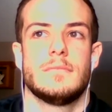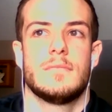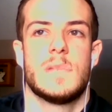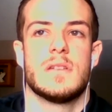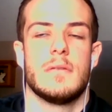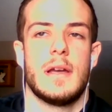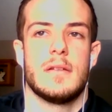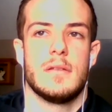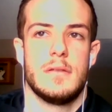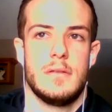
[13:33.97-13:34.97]
So we had
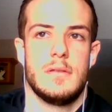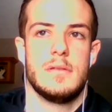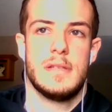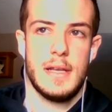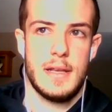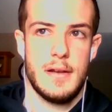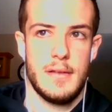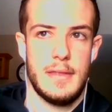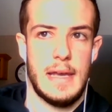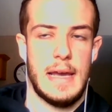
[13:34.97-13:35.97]
to take care
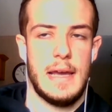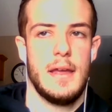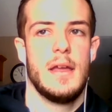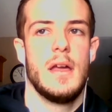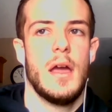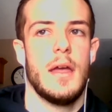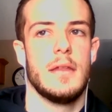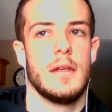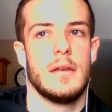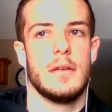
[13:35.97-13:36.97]
of that. And
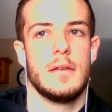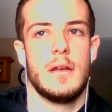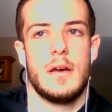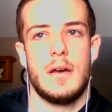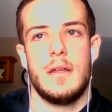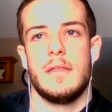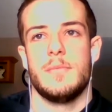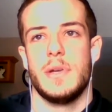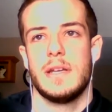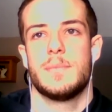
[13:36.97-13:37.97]
then the
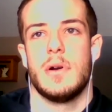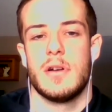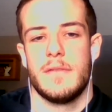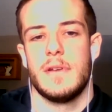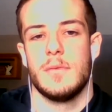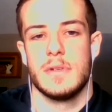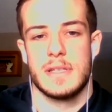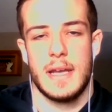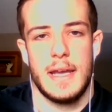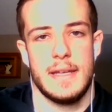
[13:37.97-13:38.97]
big part of it was
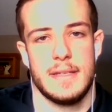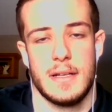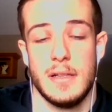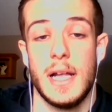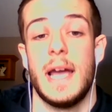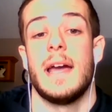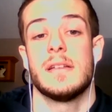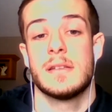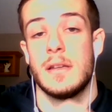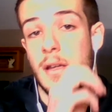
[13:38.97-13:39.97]
that as a
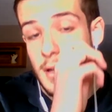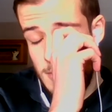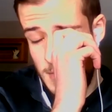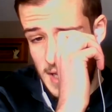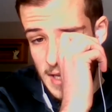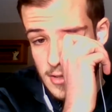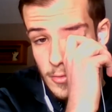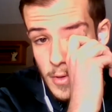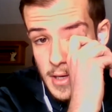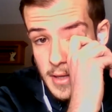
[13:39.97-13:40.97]
class, we had to
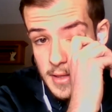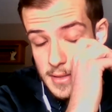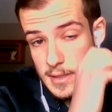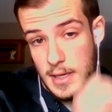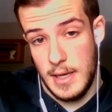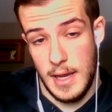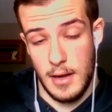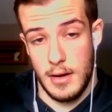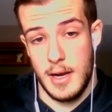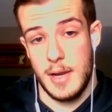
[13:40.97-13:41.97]
work on this
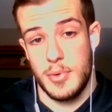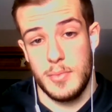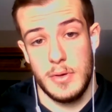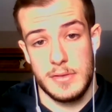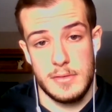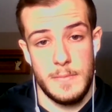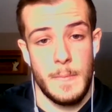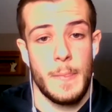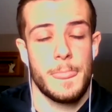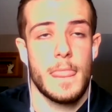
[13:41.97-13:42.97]
NRI proposal.
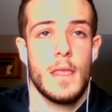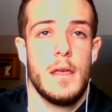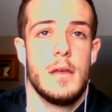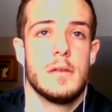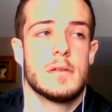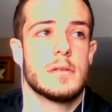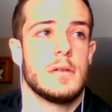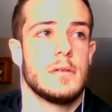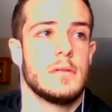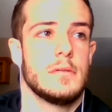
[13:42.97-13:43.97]

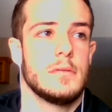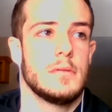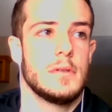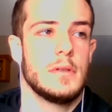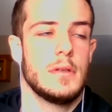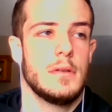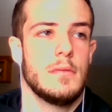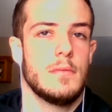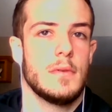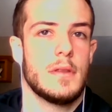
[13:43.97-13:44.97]
So
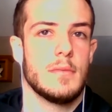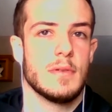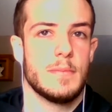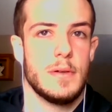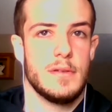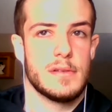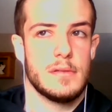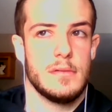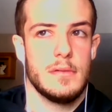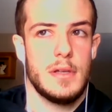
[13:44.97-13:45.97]
with the
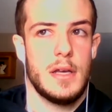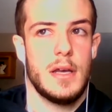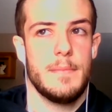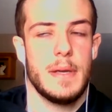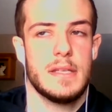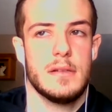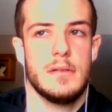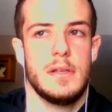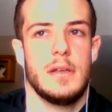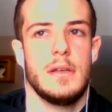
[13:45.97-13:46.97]
proposal,
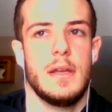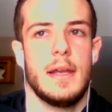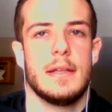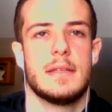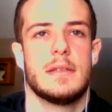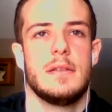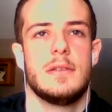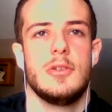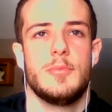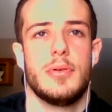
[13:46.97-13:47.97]
basically it's
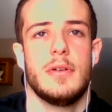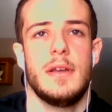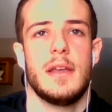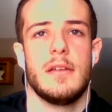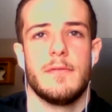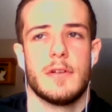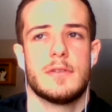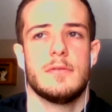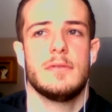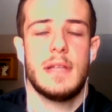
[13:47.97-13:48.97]
to put a
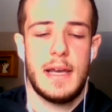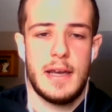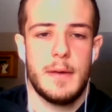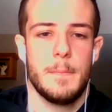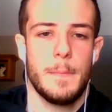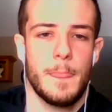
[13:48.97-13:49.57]
virtual lab